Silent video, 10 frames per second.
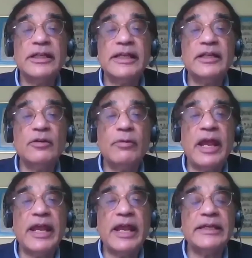in a
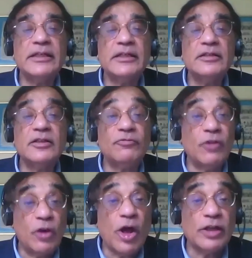way, the
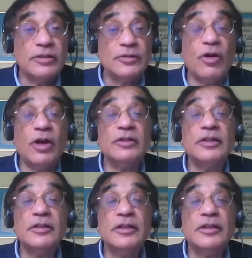forgotten God,